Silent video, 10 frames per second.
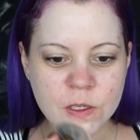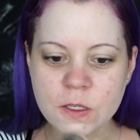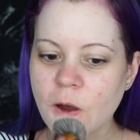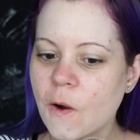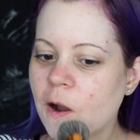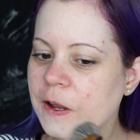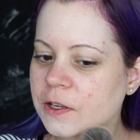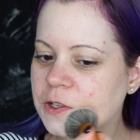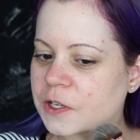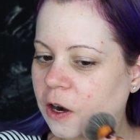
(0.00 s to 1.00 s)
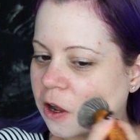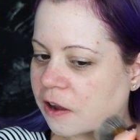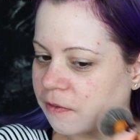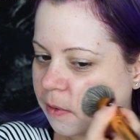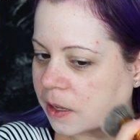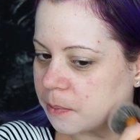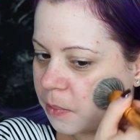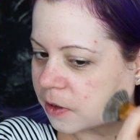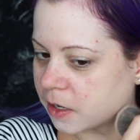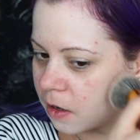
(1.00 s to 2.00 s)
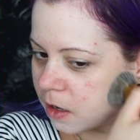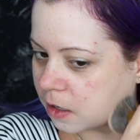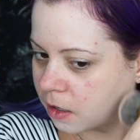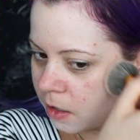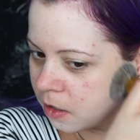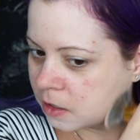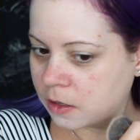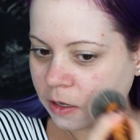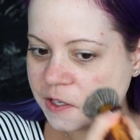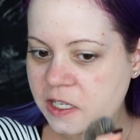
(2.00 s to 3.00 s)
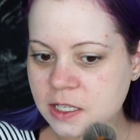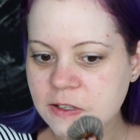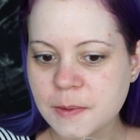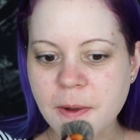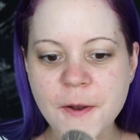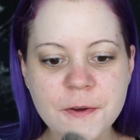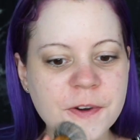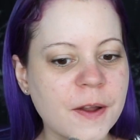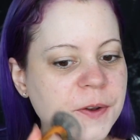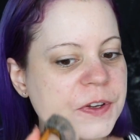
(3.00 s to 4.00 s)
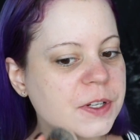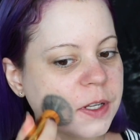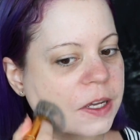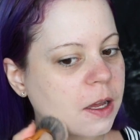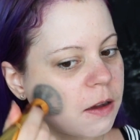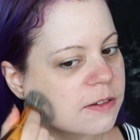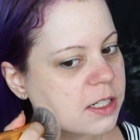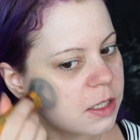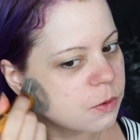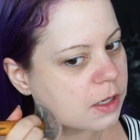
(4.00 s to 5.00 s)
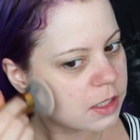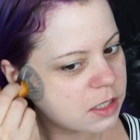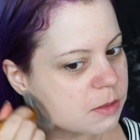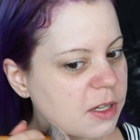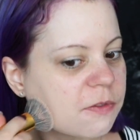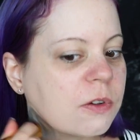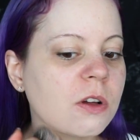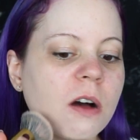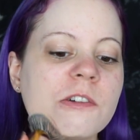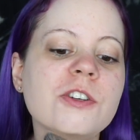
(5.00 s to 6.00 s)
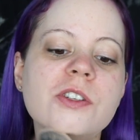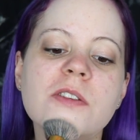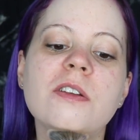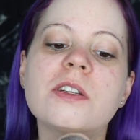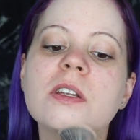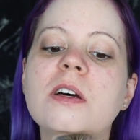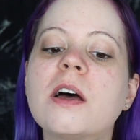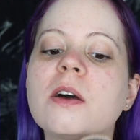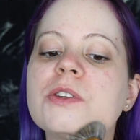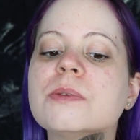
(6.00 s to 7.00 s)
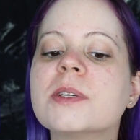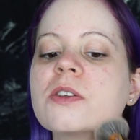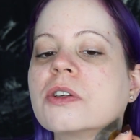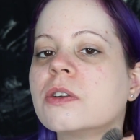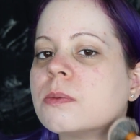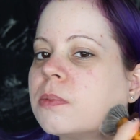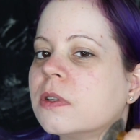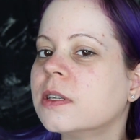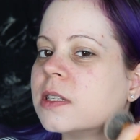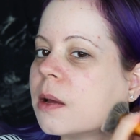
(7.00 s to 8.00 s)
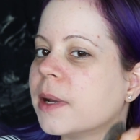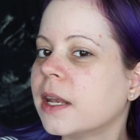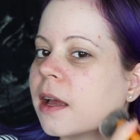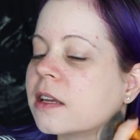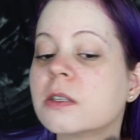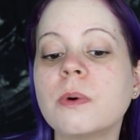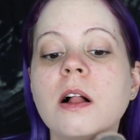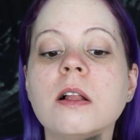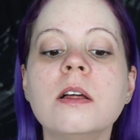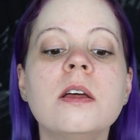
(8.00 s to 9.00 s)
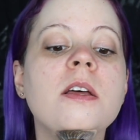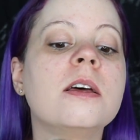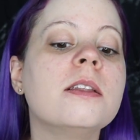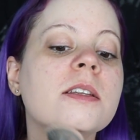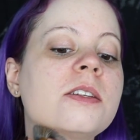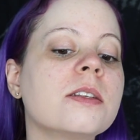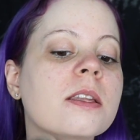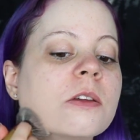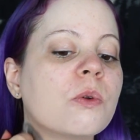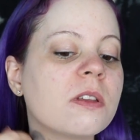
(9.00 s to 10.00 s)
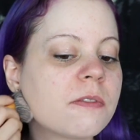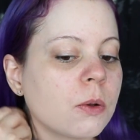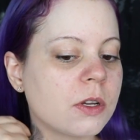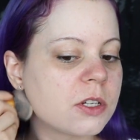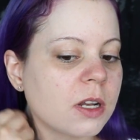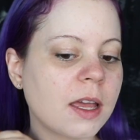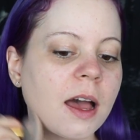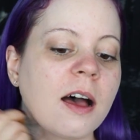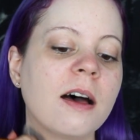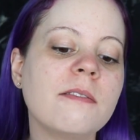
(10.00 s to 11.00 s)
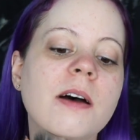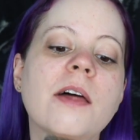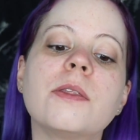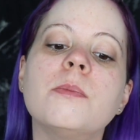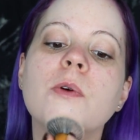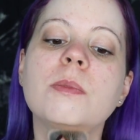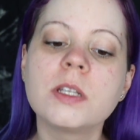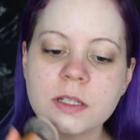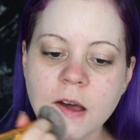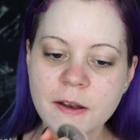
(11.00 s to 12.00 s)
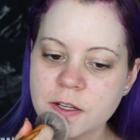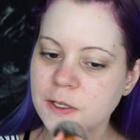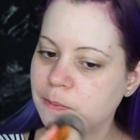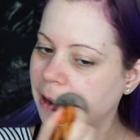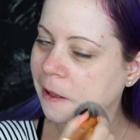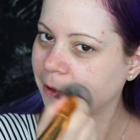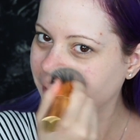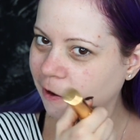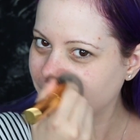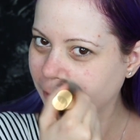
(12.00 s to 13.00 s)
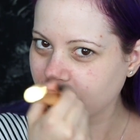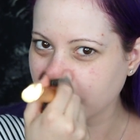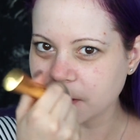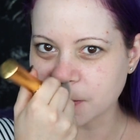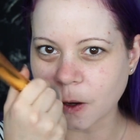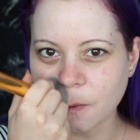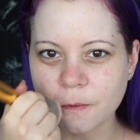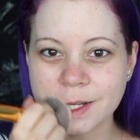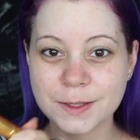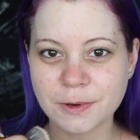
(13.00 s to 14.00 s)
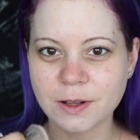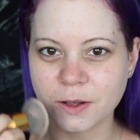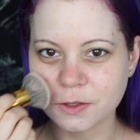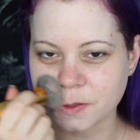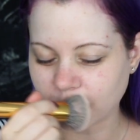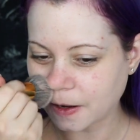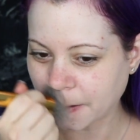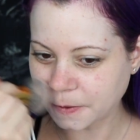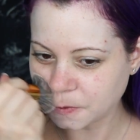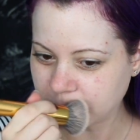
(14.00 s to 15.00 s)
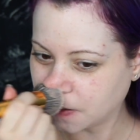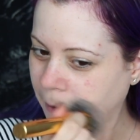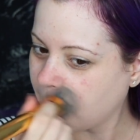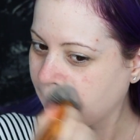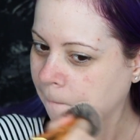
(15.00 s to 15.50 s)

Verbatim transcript: So I just start off by putting on a decent amount of foundation. Like I obviously want this to be full coverage and I also make sure to pull this down my neck as well. And this is like the only foundation I have at the moment that is pale enough for me, so that's probably also why I use it.